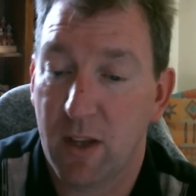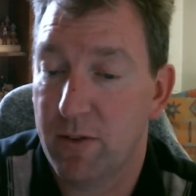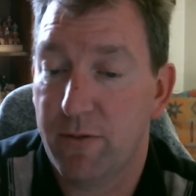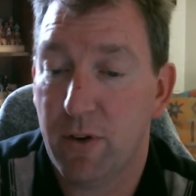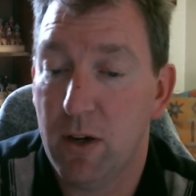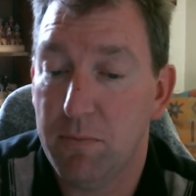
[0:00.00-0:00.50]

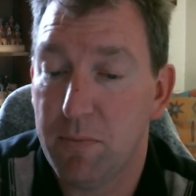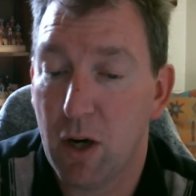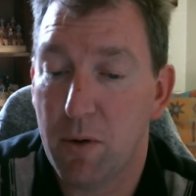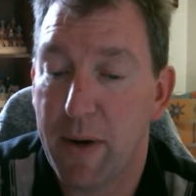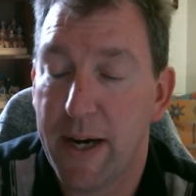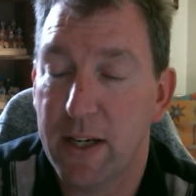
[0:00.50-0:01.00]
from
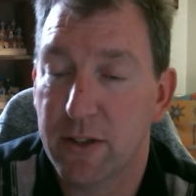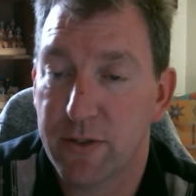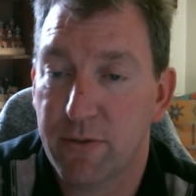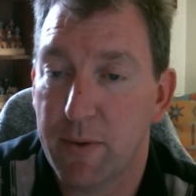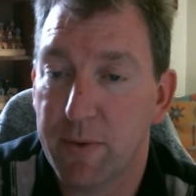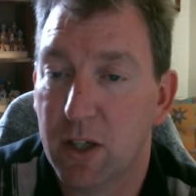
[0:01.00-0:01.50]
Barbados,
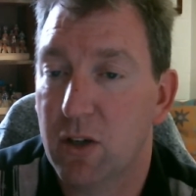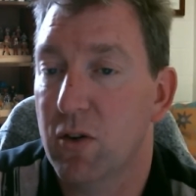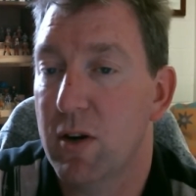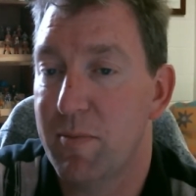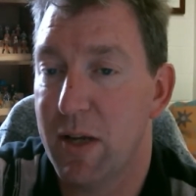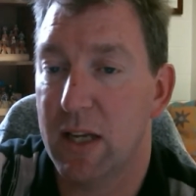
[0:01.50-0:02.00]
from the
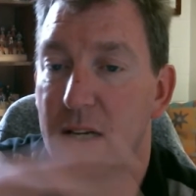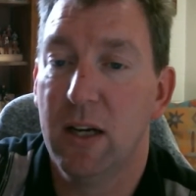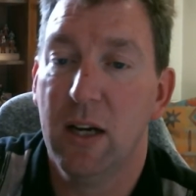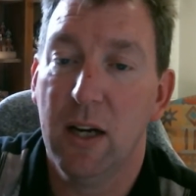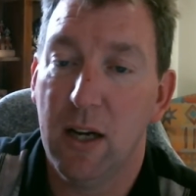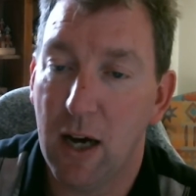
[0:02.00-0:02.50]
Caribbean,
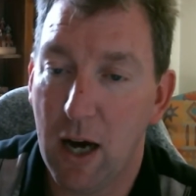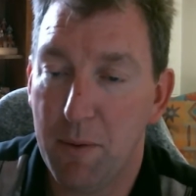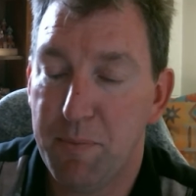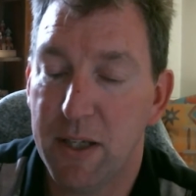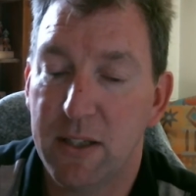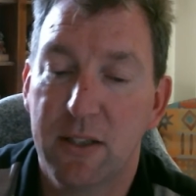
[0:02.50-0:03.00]

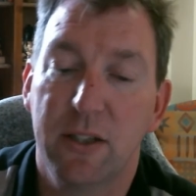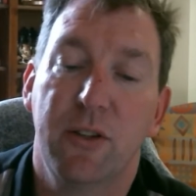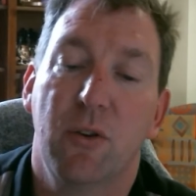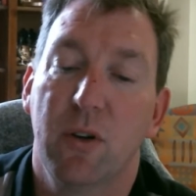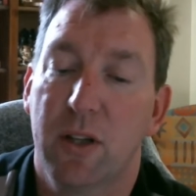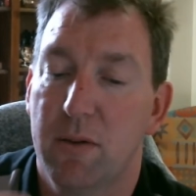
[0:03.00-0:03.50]
up into
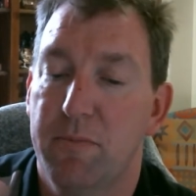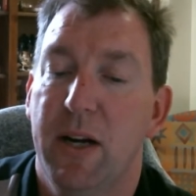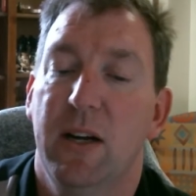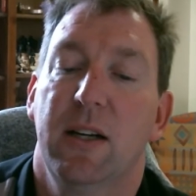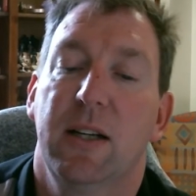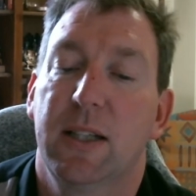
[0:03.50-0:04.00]
North
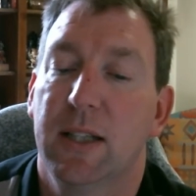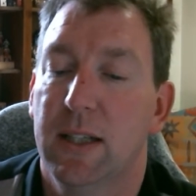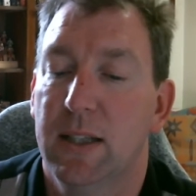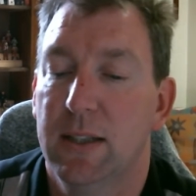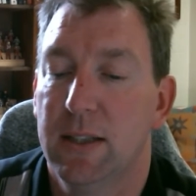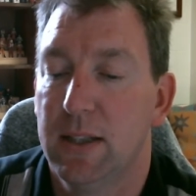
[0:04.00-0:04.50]

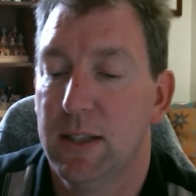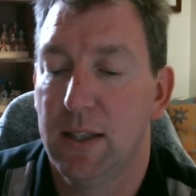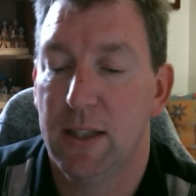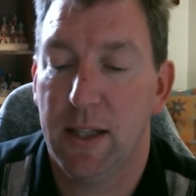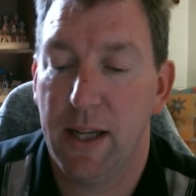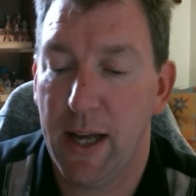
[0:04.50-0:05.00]
America
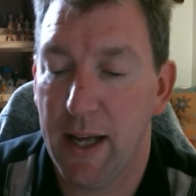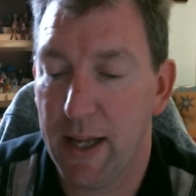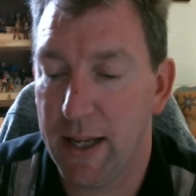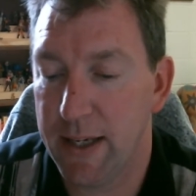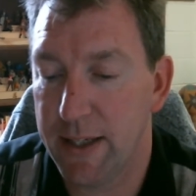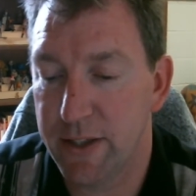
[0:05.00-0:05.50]

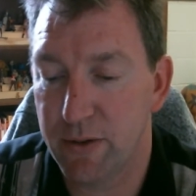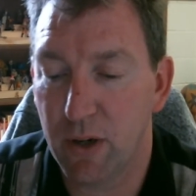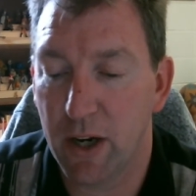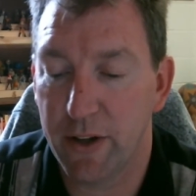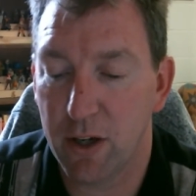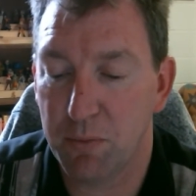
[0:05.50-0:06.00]
and into
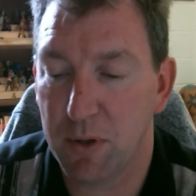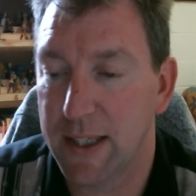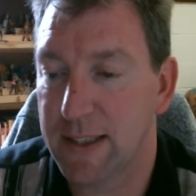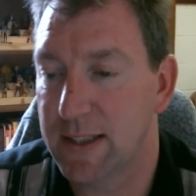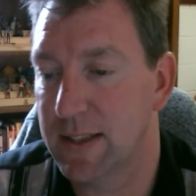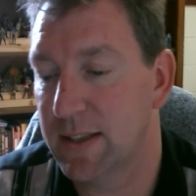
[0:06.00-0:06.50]
other
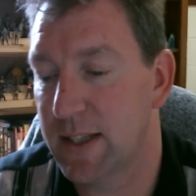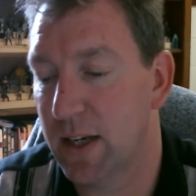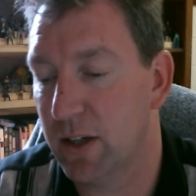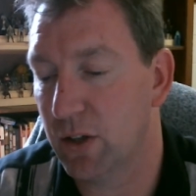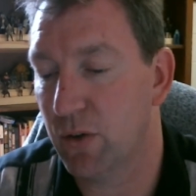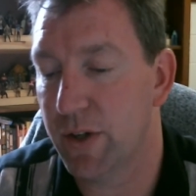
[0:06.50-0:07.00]
places that
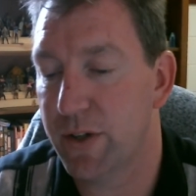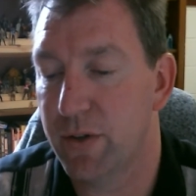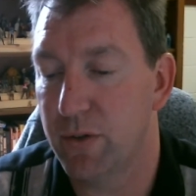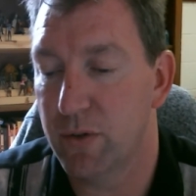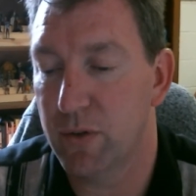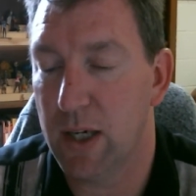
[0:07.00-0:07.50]
are going
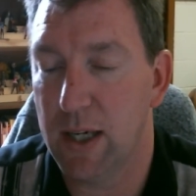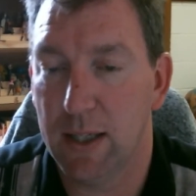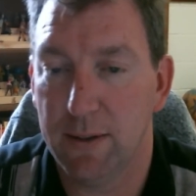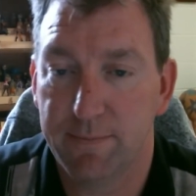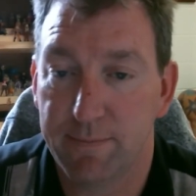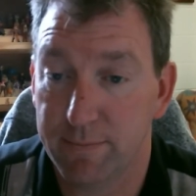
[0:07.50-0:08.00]

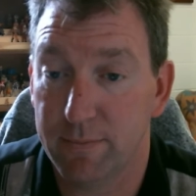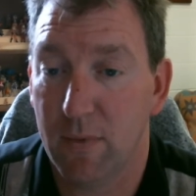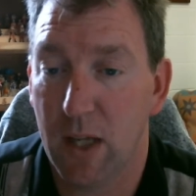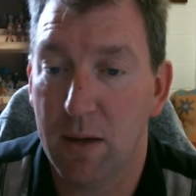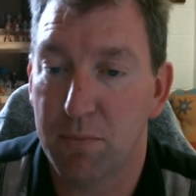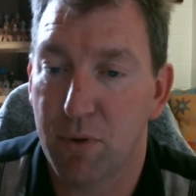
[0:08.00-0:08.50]
to
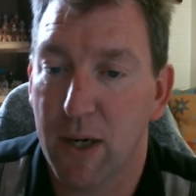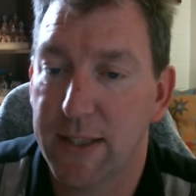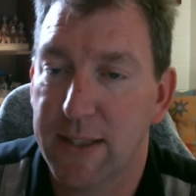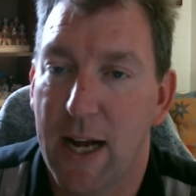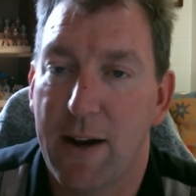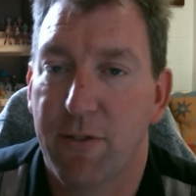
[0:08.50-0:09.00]

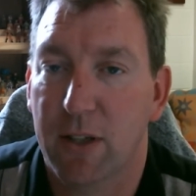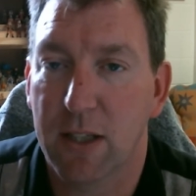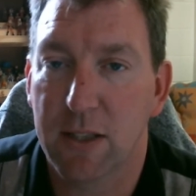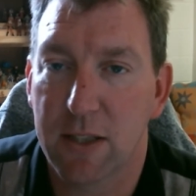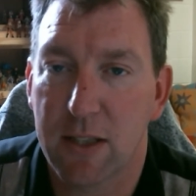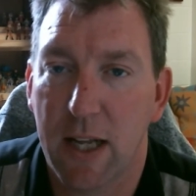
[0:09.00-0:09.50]
embrace
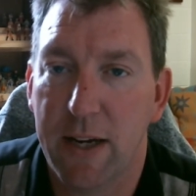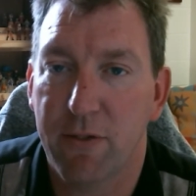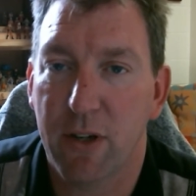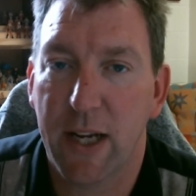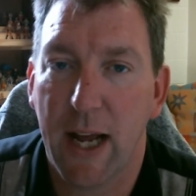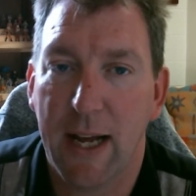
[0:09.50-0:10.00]
African
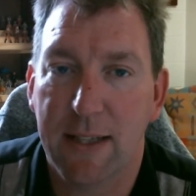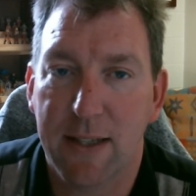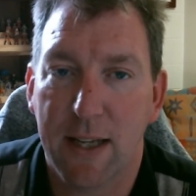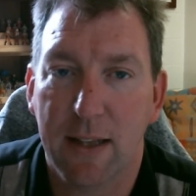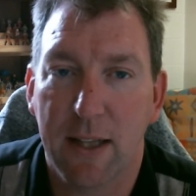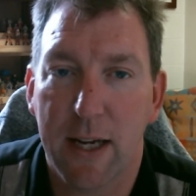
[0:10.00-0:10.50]
slavery as
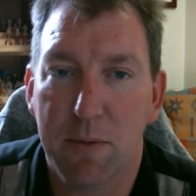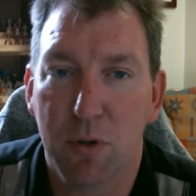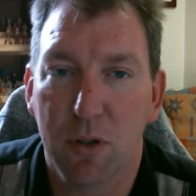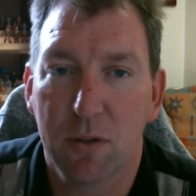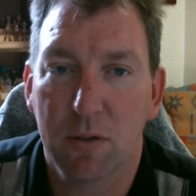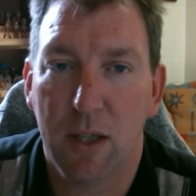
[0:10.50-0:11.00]
a
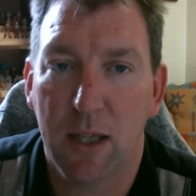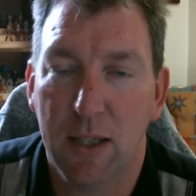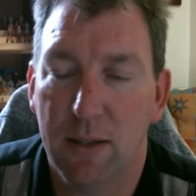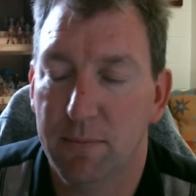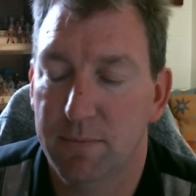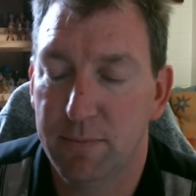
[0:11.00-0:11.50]
labor
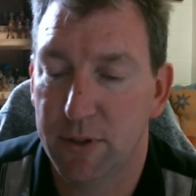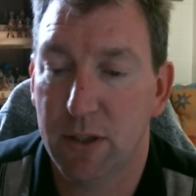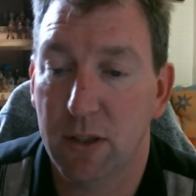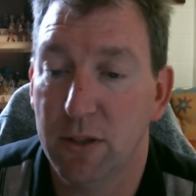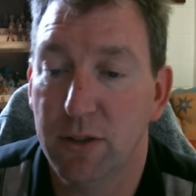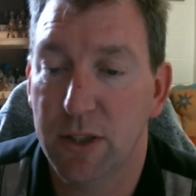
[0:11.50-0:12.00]

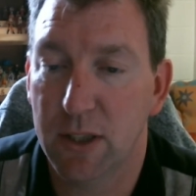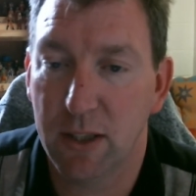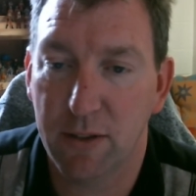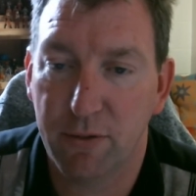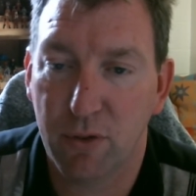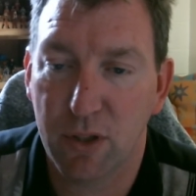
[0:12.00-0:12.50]
solution,
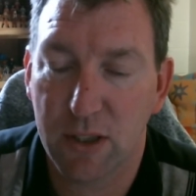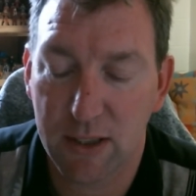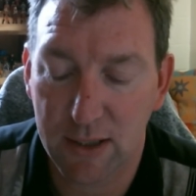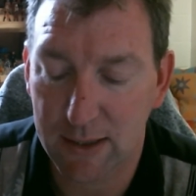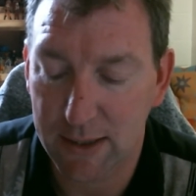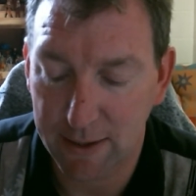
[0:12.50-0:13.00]

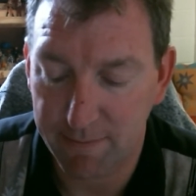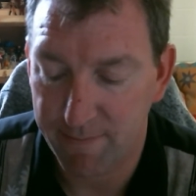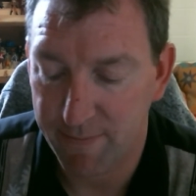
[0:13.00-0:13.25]
unfortunately.